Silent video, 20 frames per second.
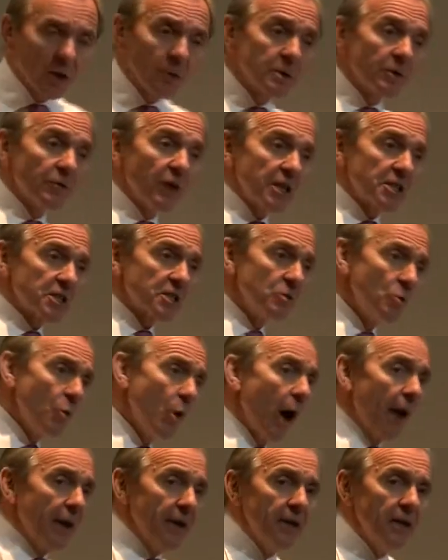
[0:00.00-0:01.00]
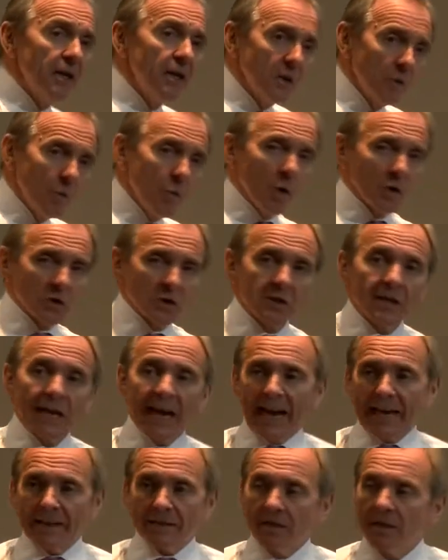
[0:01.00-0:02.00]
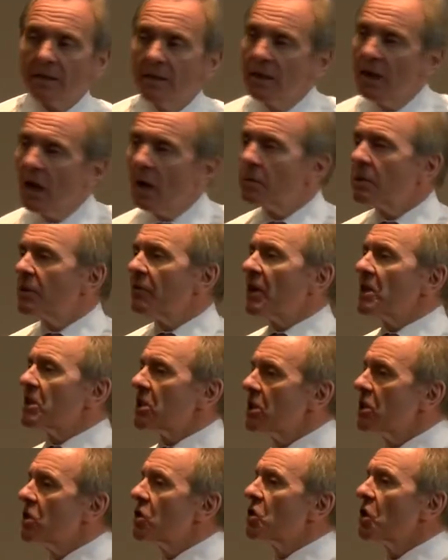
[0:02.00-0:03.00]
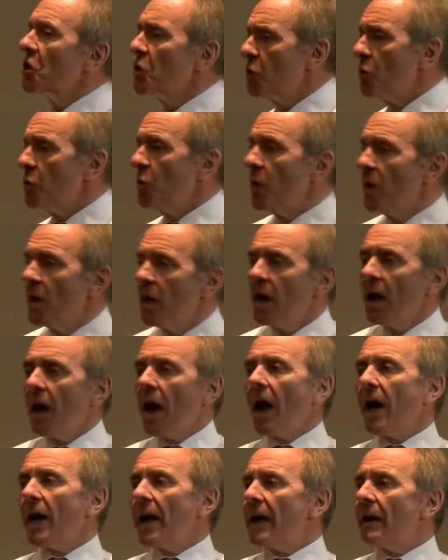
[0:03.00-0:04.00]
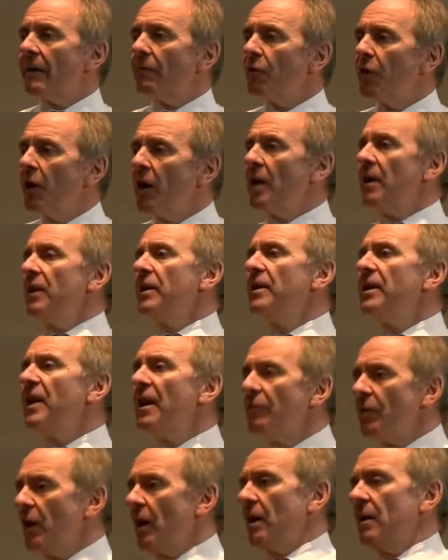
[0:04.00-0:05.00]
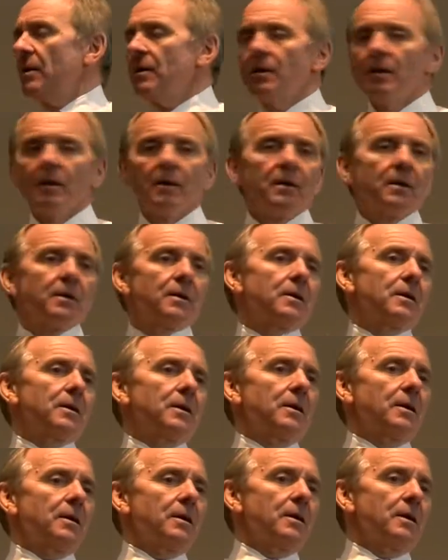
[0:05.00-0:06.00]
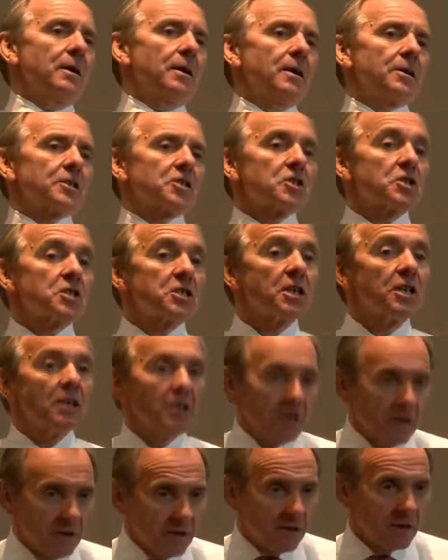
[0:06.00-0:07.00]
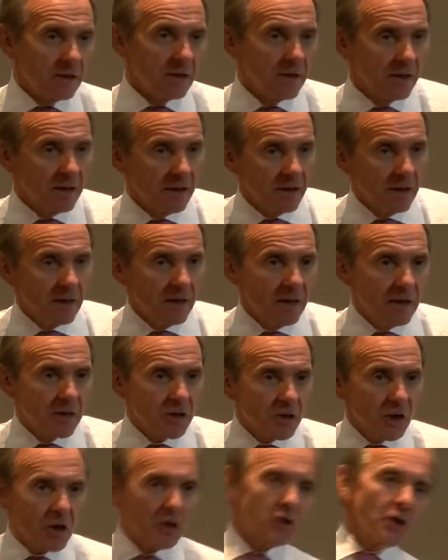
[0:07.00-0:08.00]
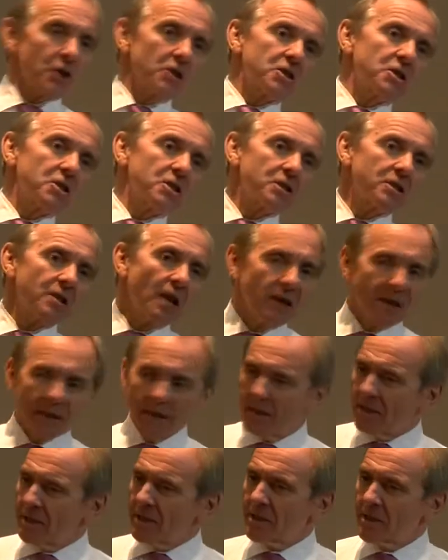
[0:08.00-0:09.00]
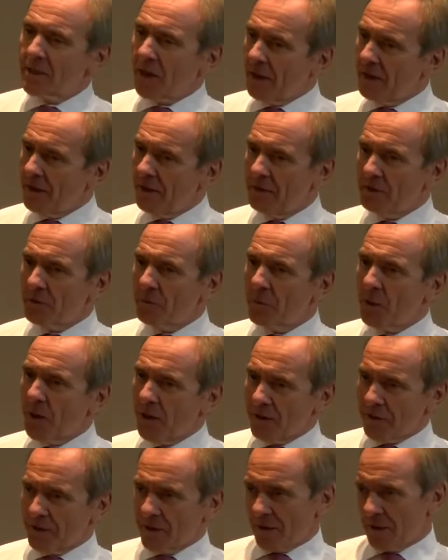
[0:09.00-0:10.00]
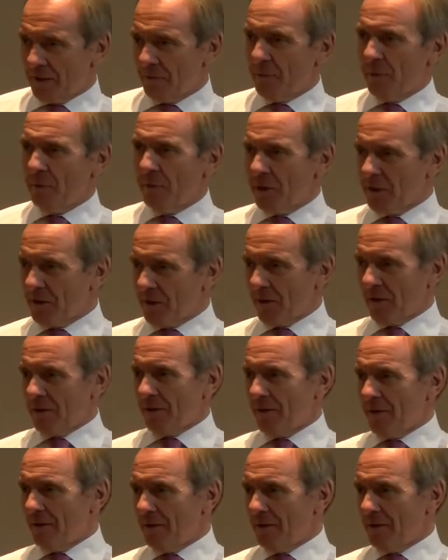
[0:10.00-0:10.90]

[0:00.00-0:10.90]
So observation 1 was that. Observation 2, I have never seen such a stunningly siloed place as the public sector.